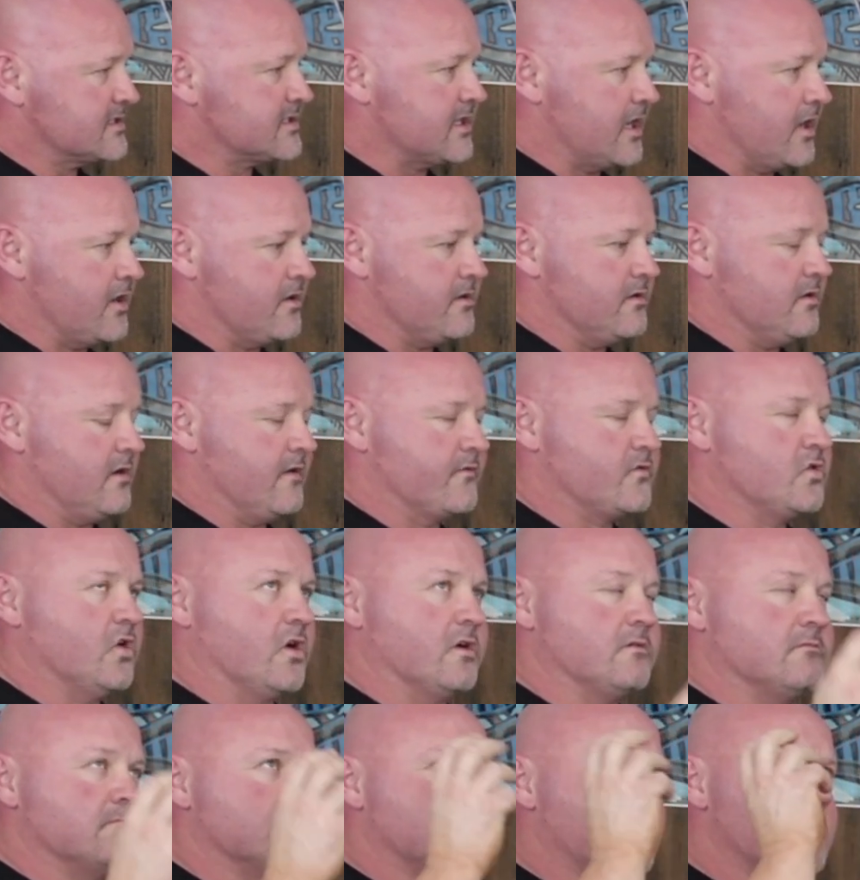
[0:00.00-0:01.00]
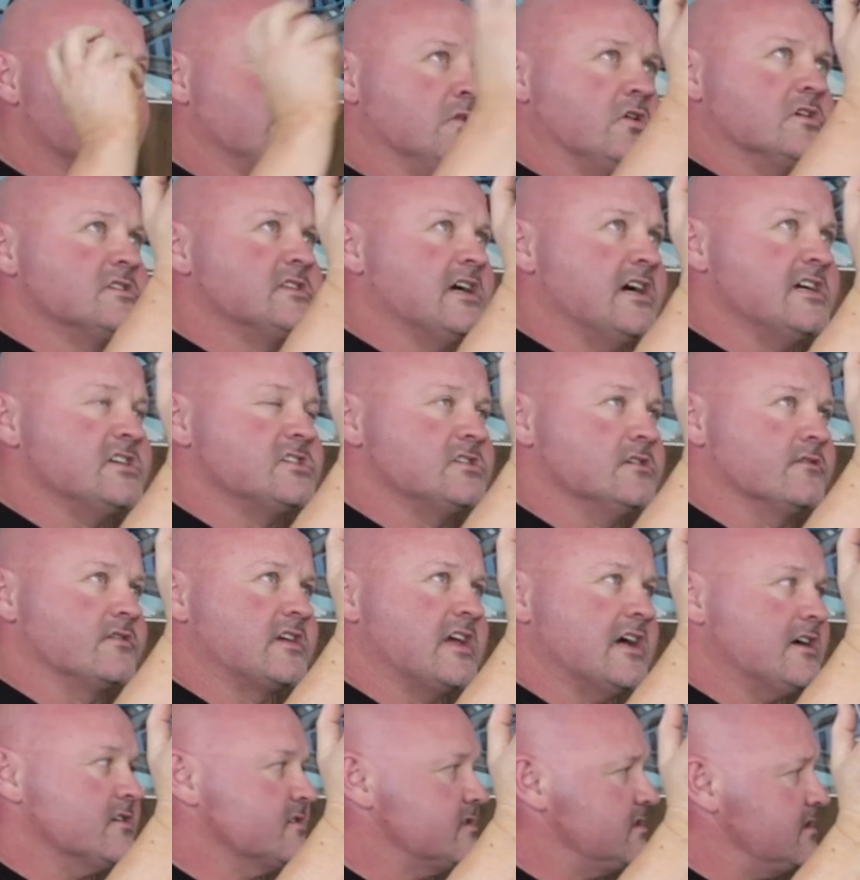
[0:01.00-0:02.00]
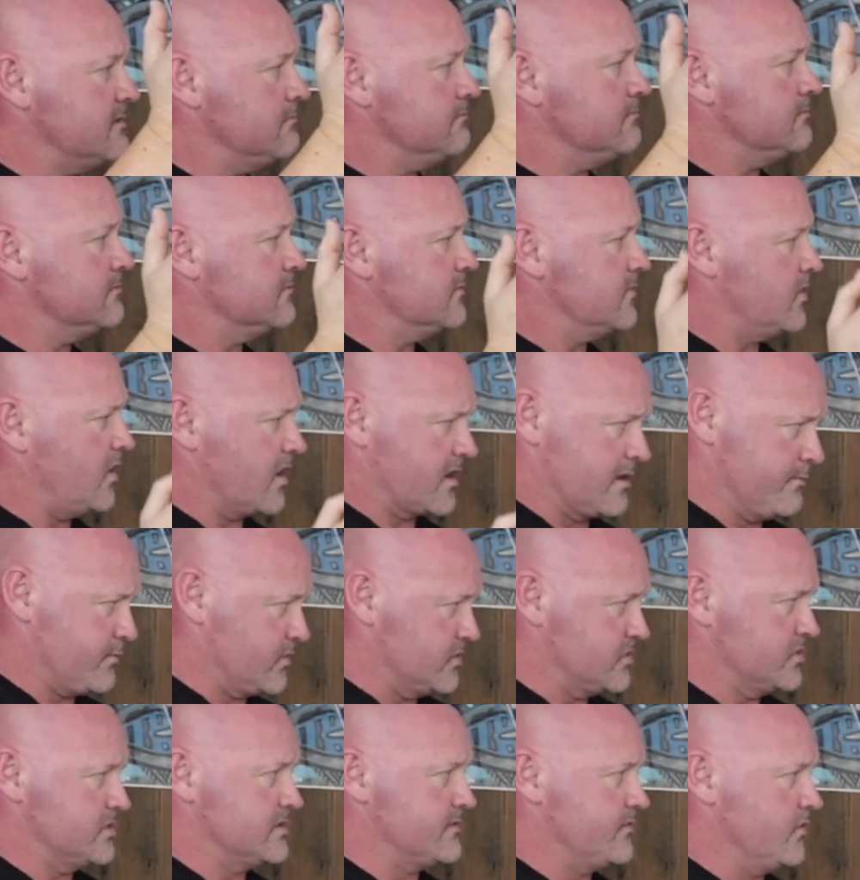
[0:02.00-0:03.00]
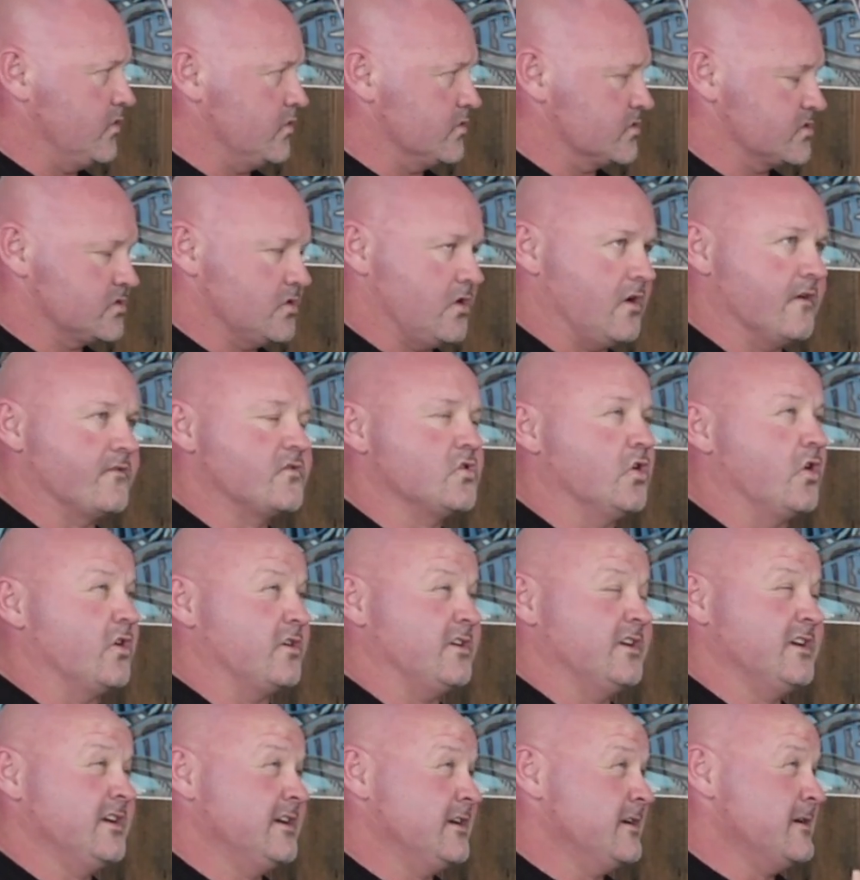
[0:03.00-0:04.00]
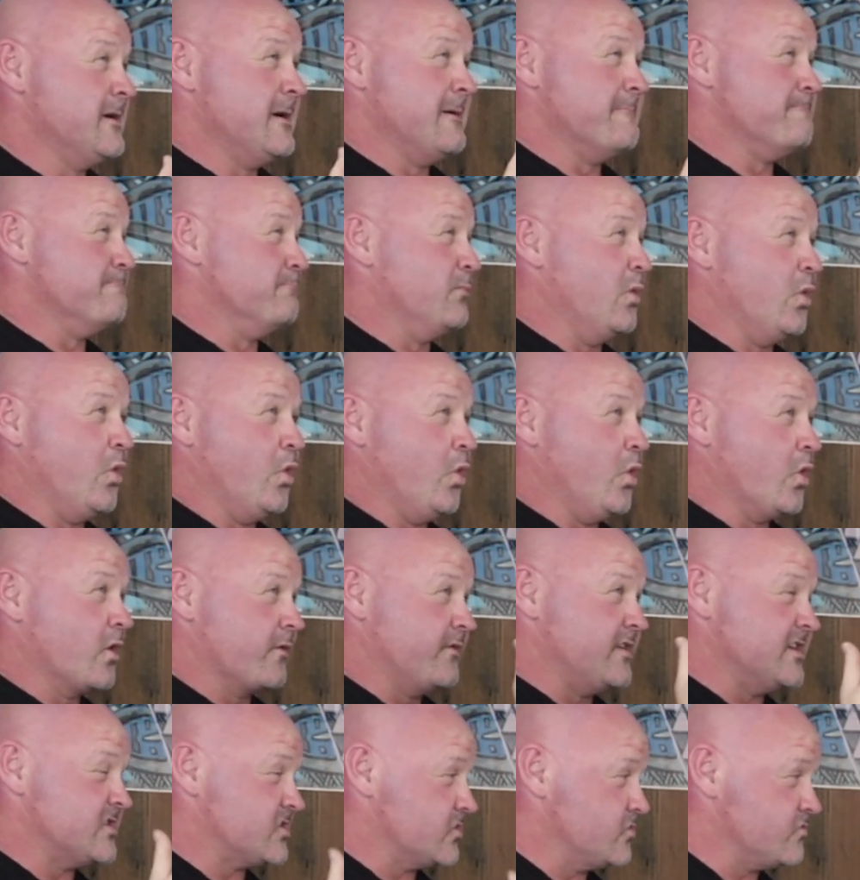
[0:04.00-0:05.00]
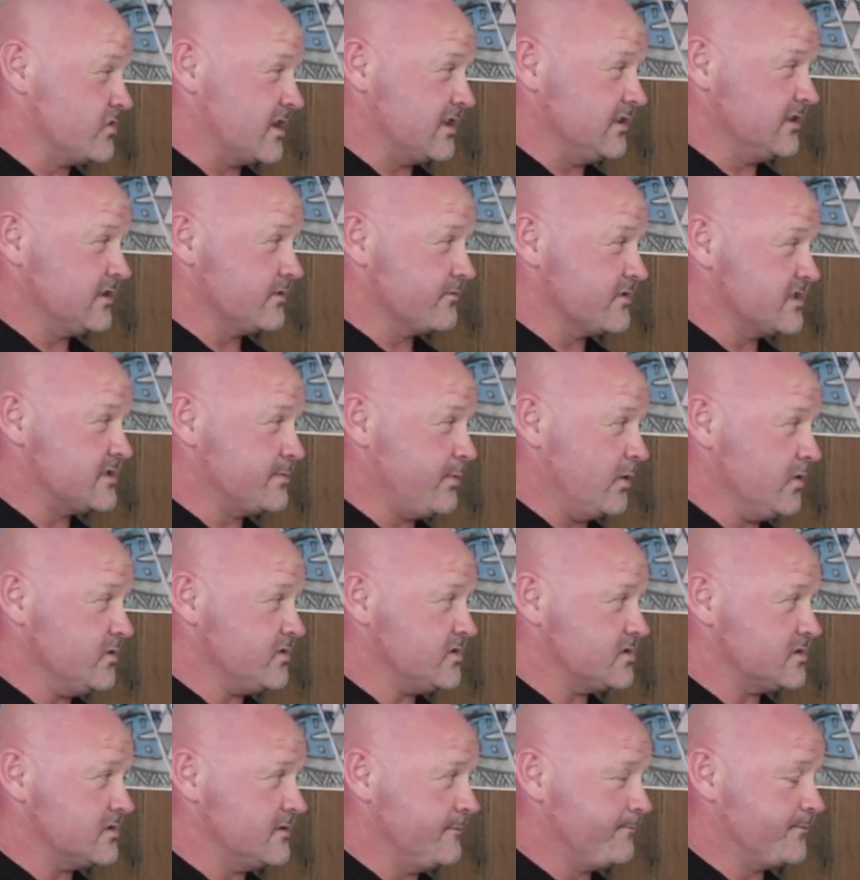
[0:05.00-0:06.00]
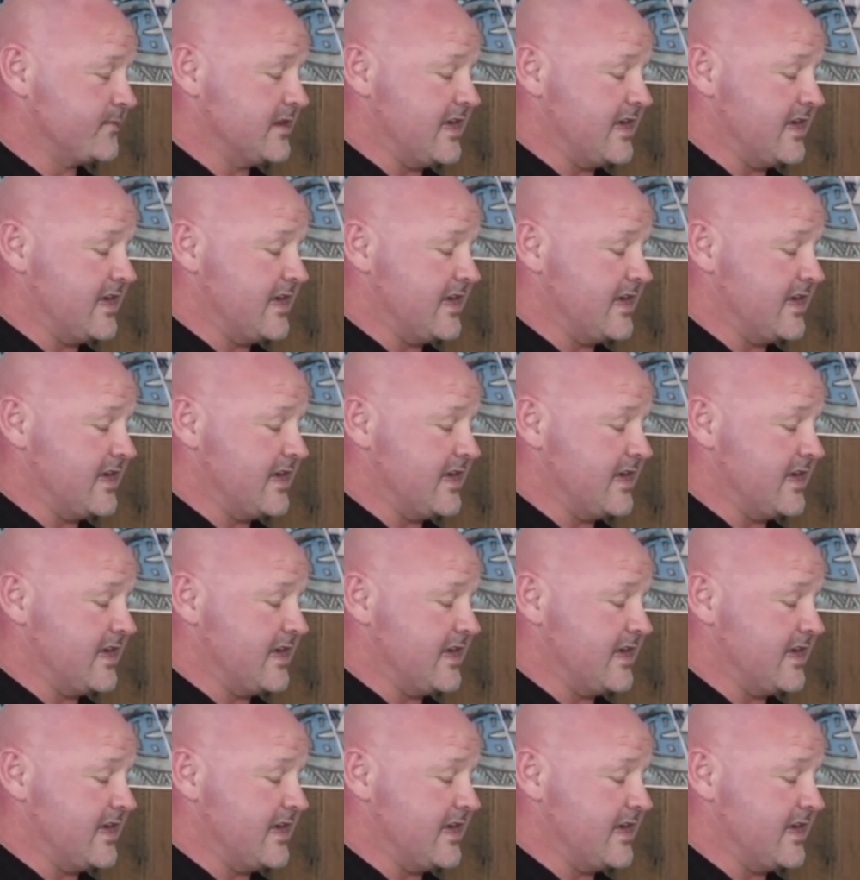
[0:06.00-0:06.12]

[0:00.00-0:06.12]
So I've got mobilisation of calcium, I can produce force. I've got more of this adrenaline response.